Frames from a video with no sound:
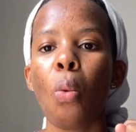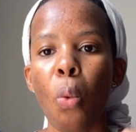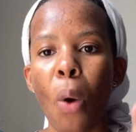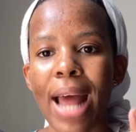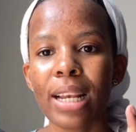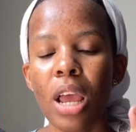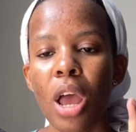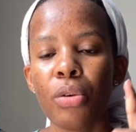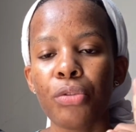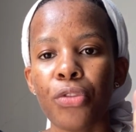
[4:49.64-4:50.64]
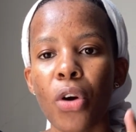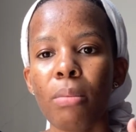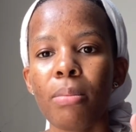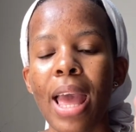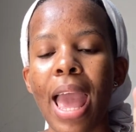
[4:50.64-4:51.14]
One
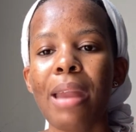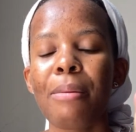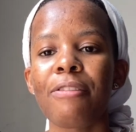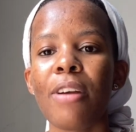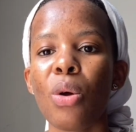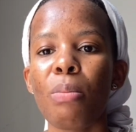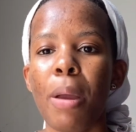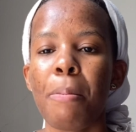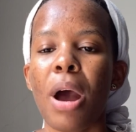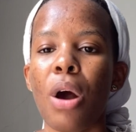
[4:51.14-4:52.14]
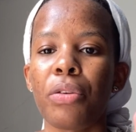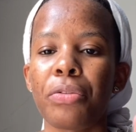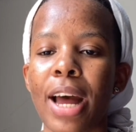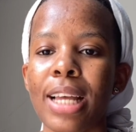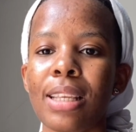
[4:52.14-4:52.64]
from a fellow member of
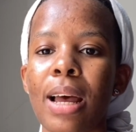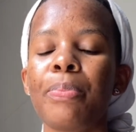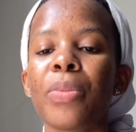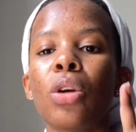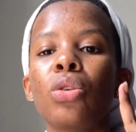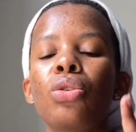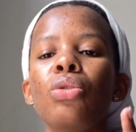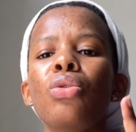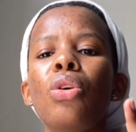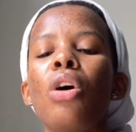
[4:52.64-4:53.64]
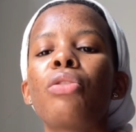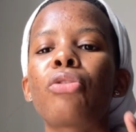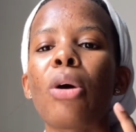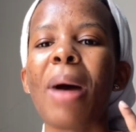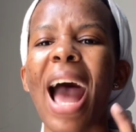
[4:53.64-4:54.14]
ASSA, two
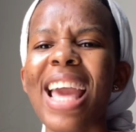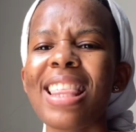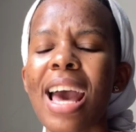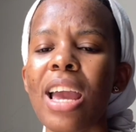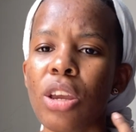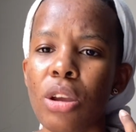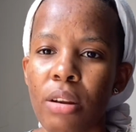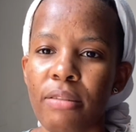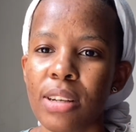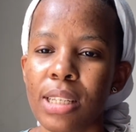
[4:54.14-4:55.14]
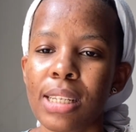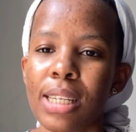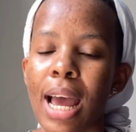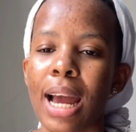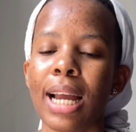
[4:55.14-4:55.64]
from either a
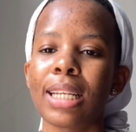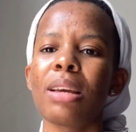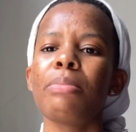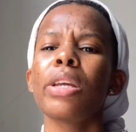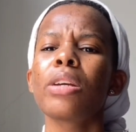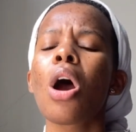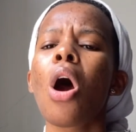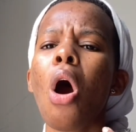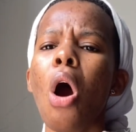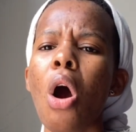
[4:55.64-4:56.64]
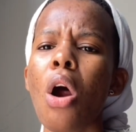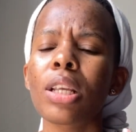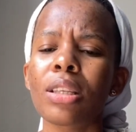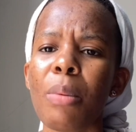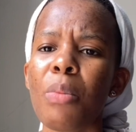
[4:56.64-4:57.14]
university academic or
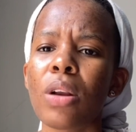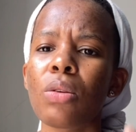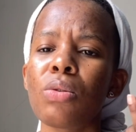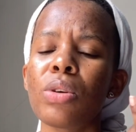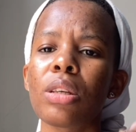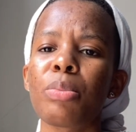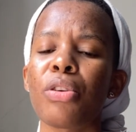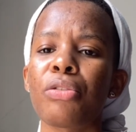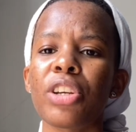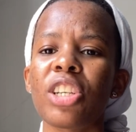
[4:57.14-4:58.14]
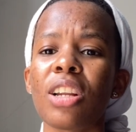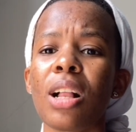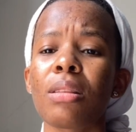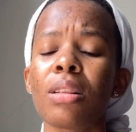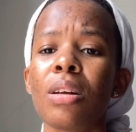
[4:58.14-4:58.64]
someone who is a
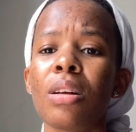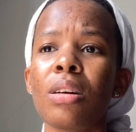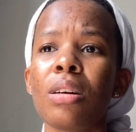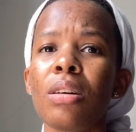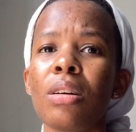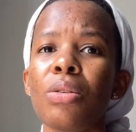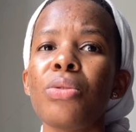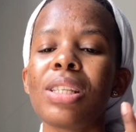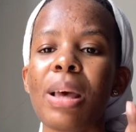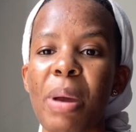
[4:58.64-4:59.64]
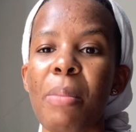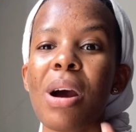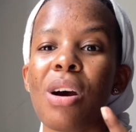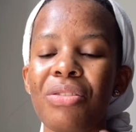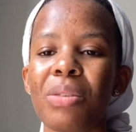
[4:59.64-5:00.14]
professional who is a member
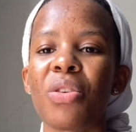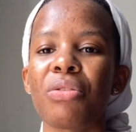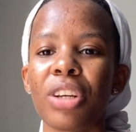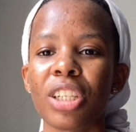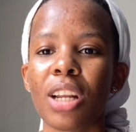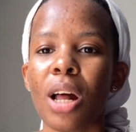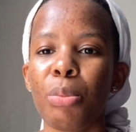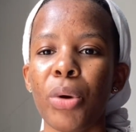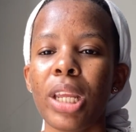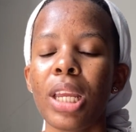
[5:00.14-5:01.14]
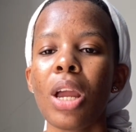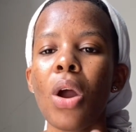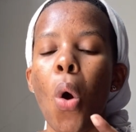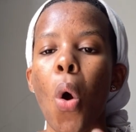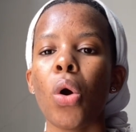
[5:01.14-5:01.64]
of a professional body
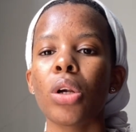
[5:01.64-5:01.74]
or